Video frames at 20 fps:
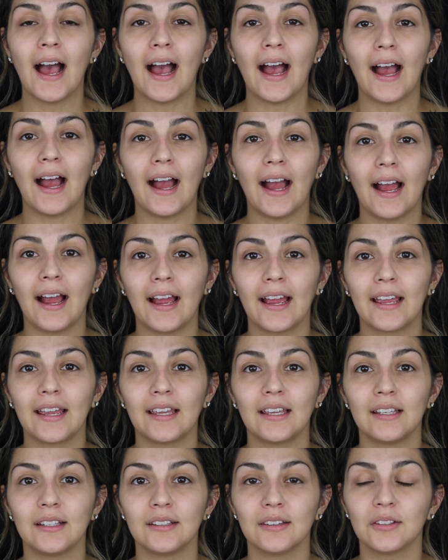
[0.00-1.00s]

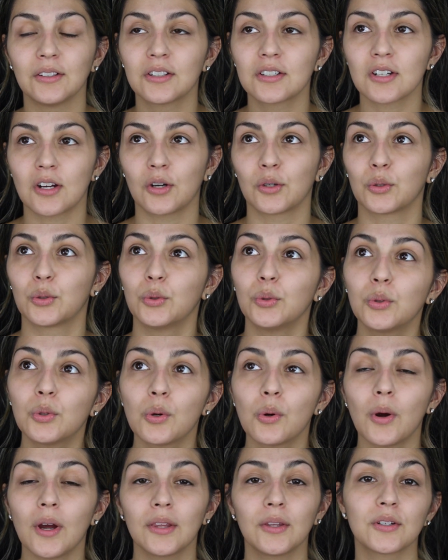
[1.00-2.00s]
I looked on
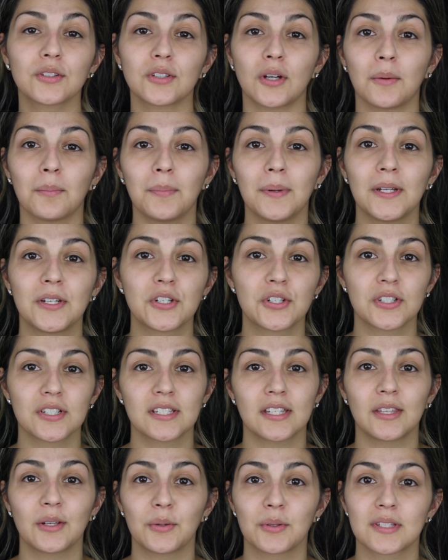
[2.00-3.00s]
Google, I looked on
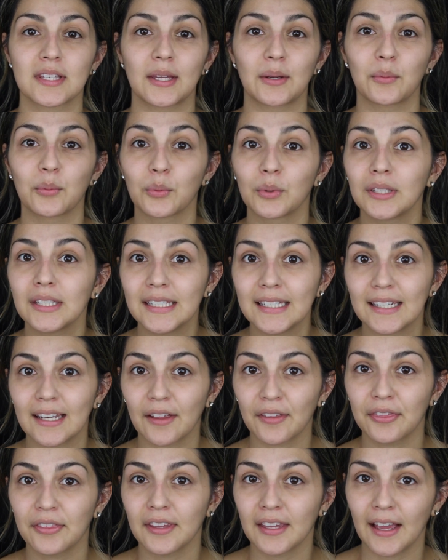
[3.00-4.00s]
Pinterest, and there was like really
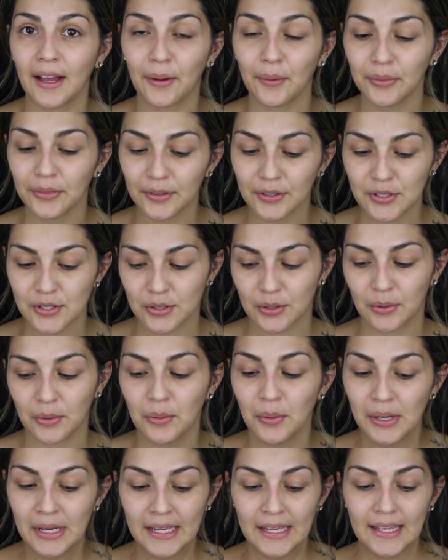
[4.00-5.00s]
nothing out there,
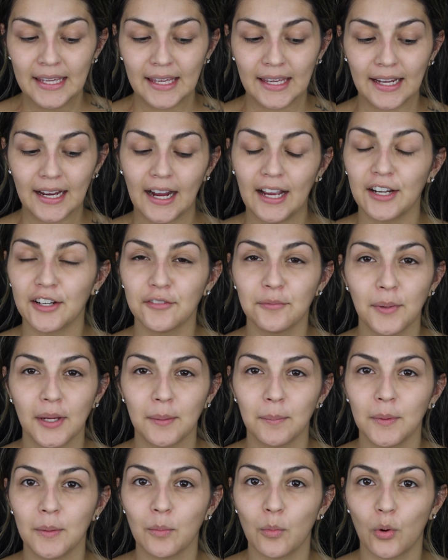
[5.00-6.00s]
so it kind of
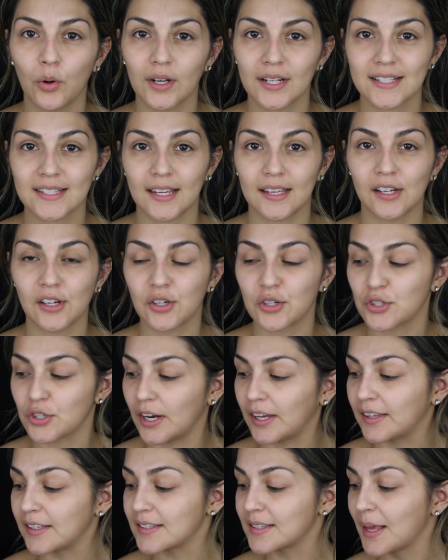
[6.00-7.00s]
made me more excited to
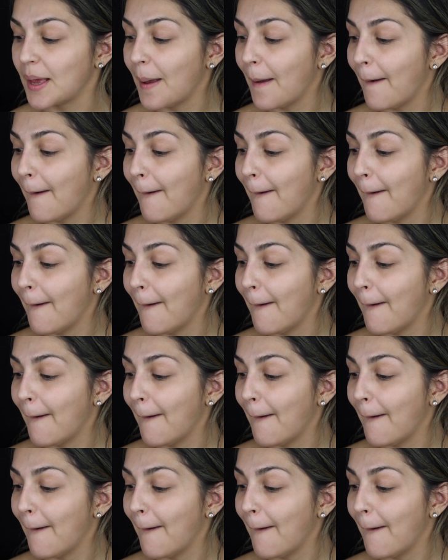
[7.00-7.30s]
try this.